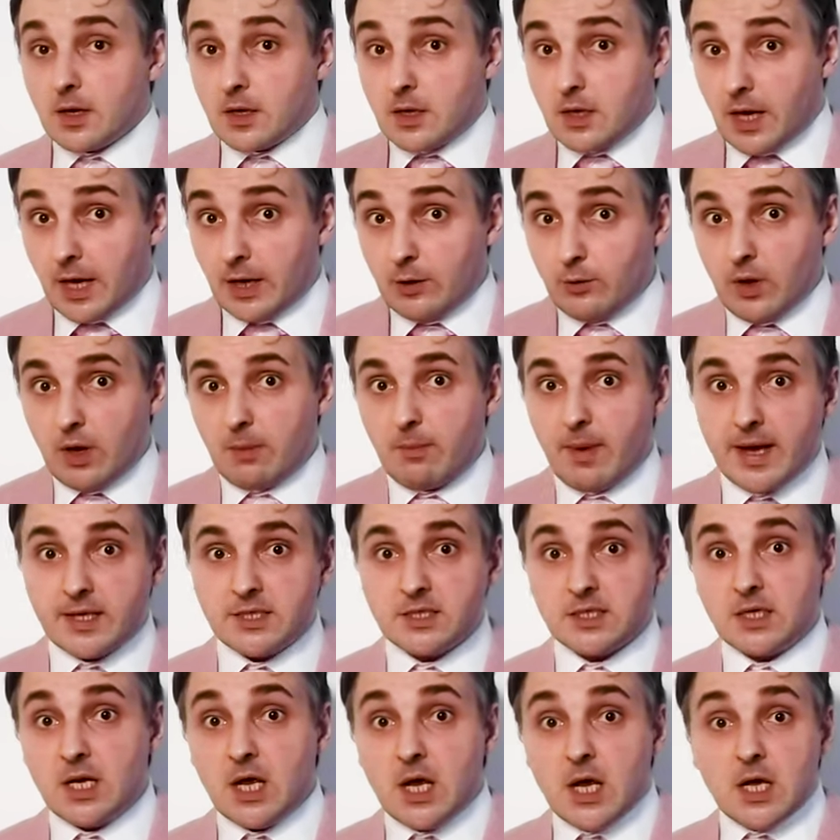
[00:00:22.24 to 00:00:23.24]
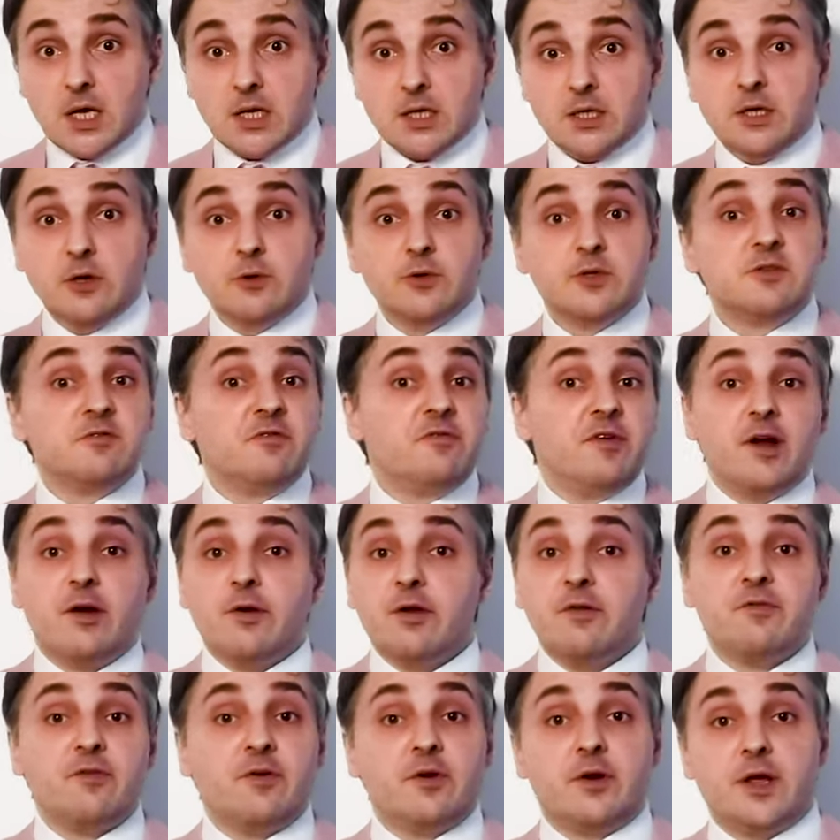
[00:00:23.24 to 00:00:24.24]
Can you imagine those
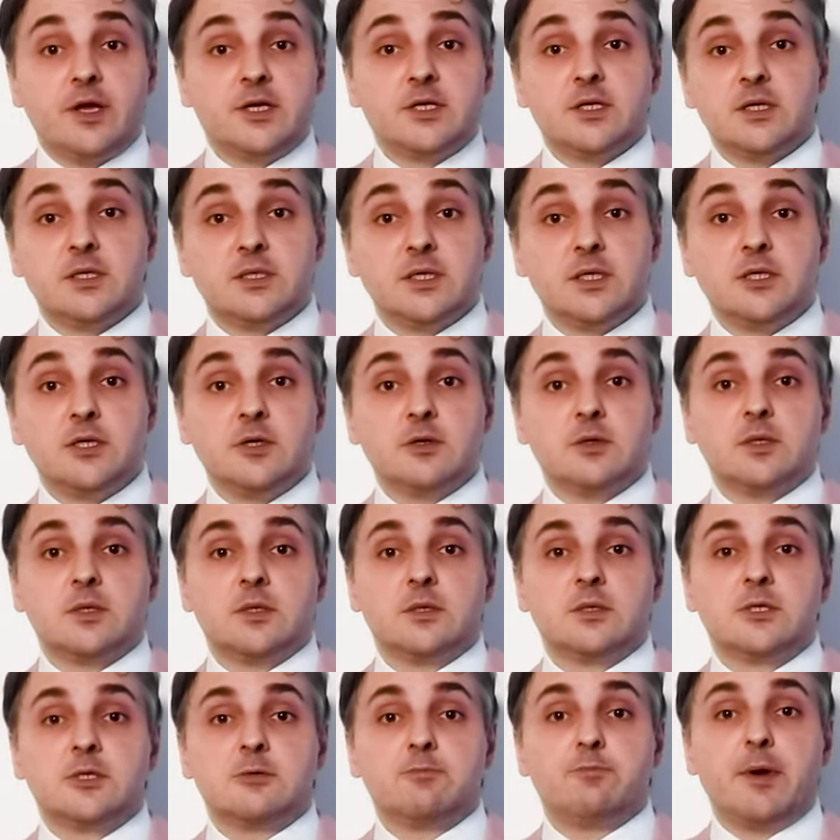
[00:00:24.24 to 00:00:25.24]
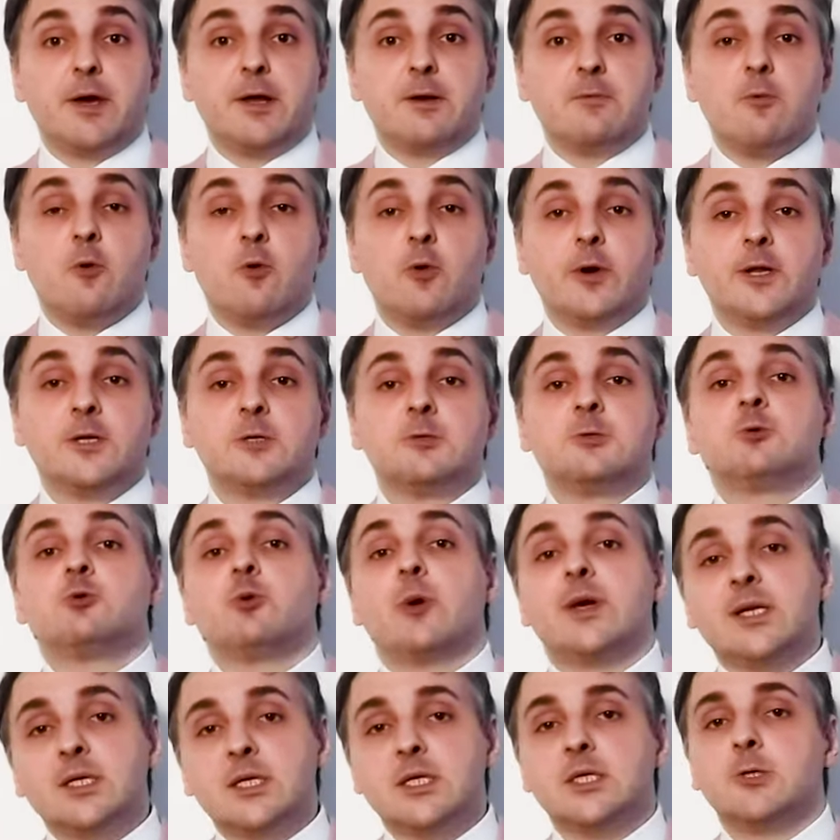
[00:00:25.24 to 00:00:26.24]
very financial institutions spend more than
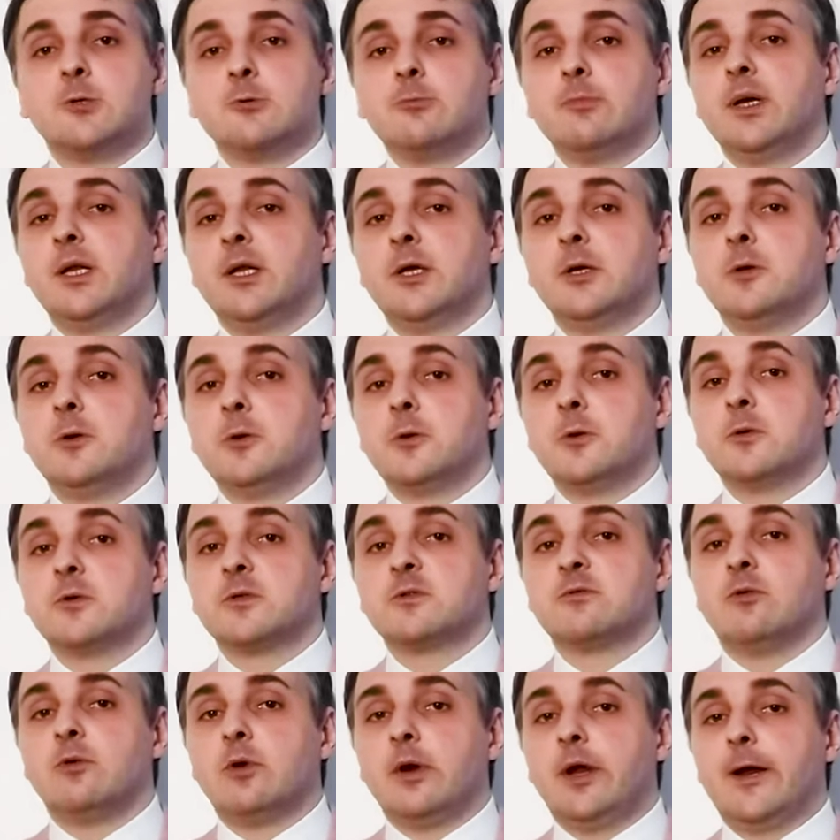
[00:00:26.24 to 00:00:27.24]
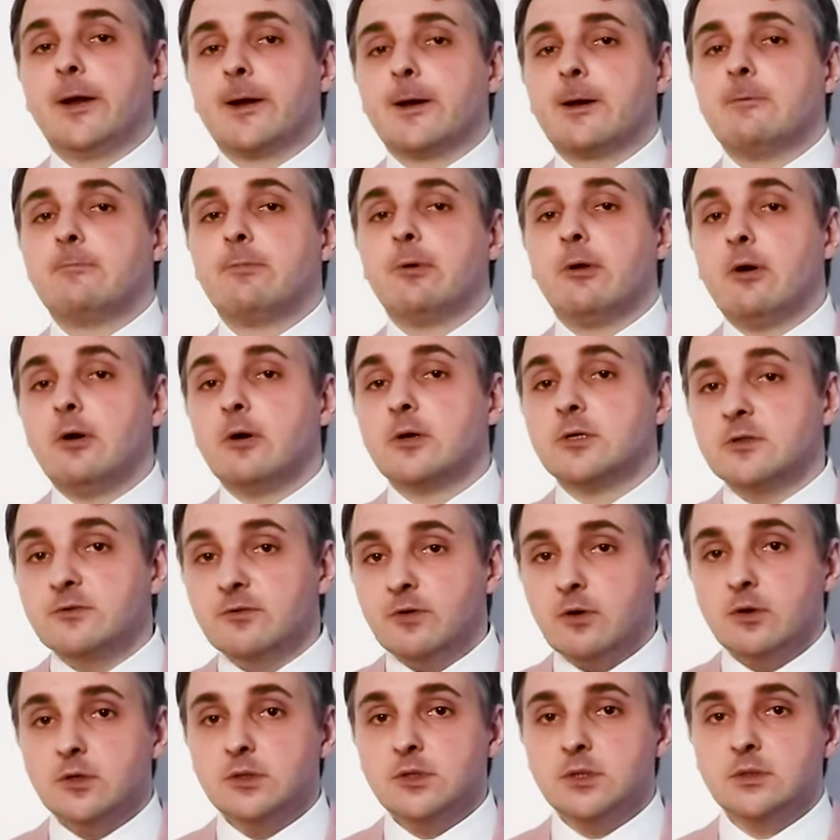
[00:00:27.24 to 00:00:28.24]
22 billion euros for their compliance
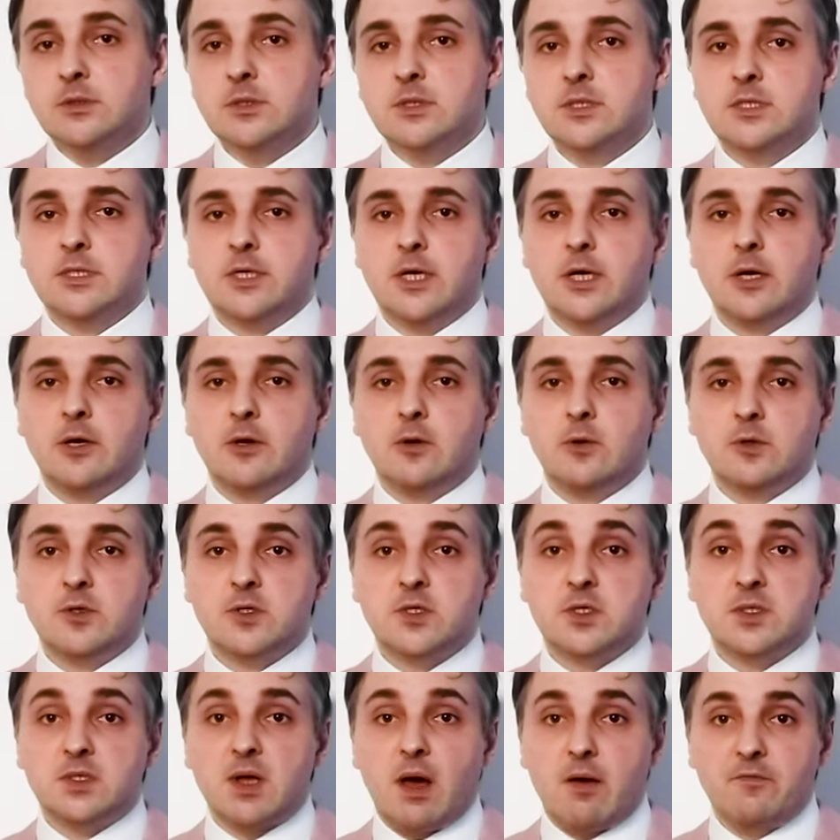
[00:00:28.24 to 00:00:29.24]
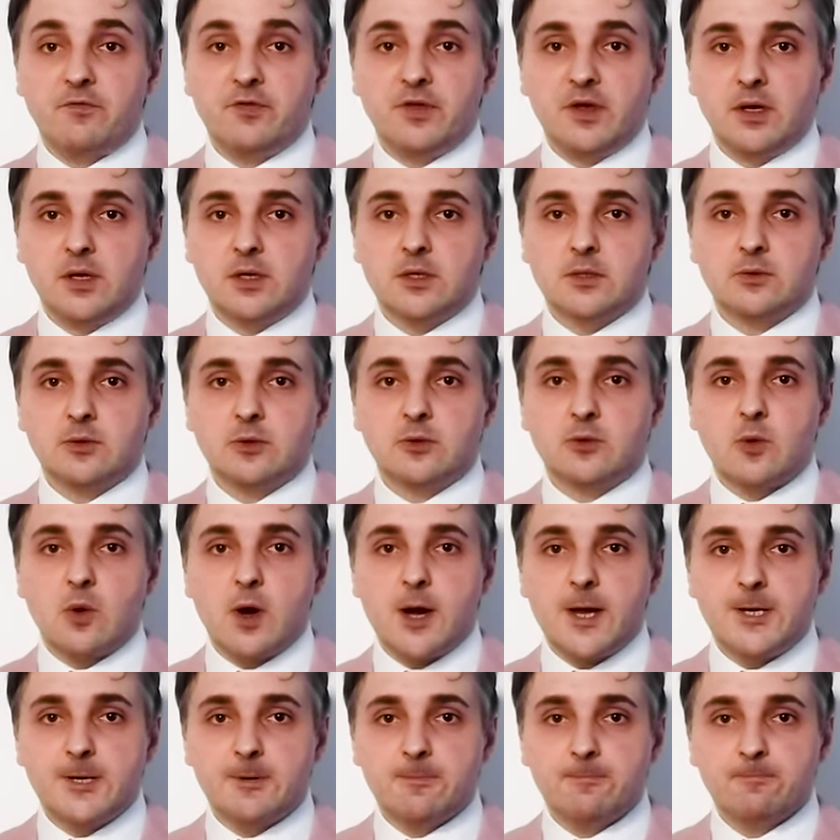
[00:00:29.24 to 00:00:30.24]
function? So something is not
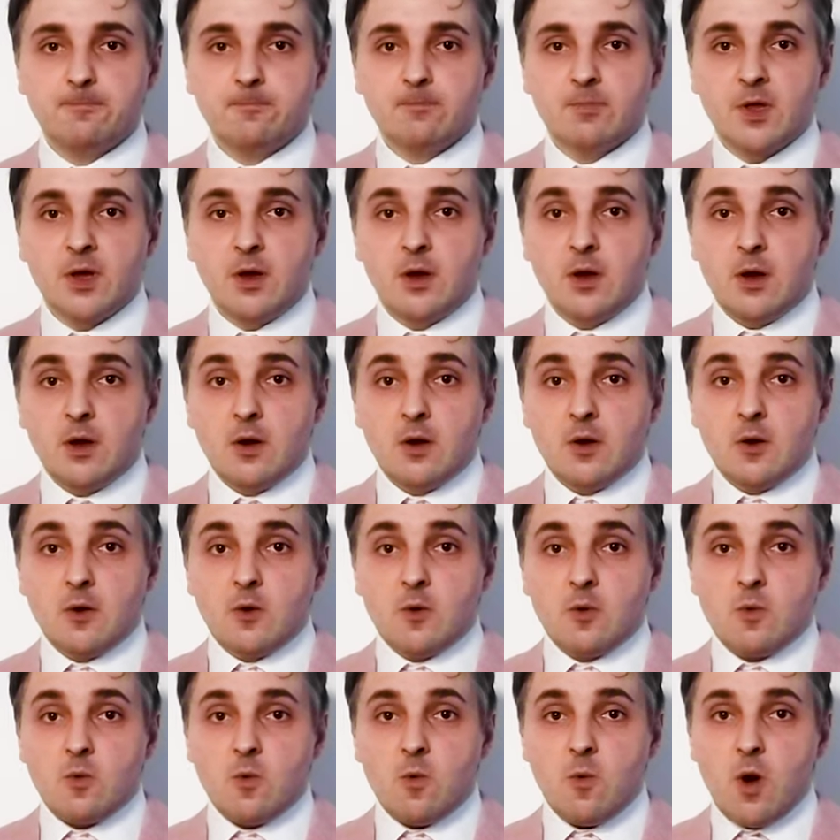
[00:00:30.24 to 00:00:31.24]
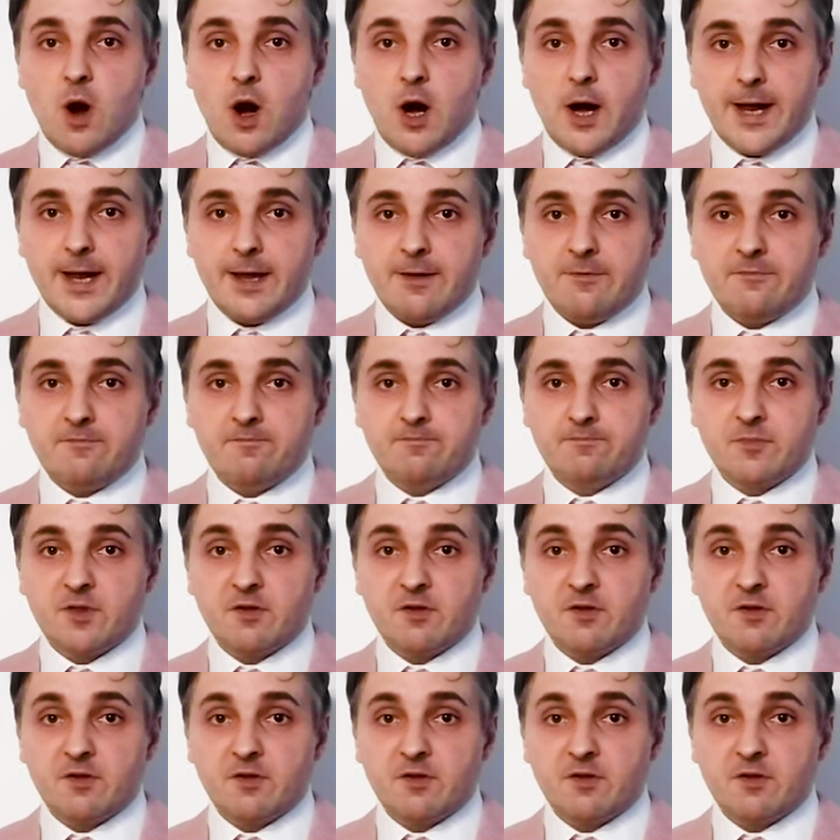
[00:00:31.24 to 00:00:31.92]
right. Why?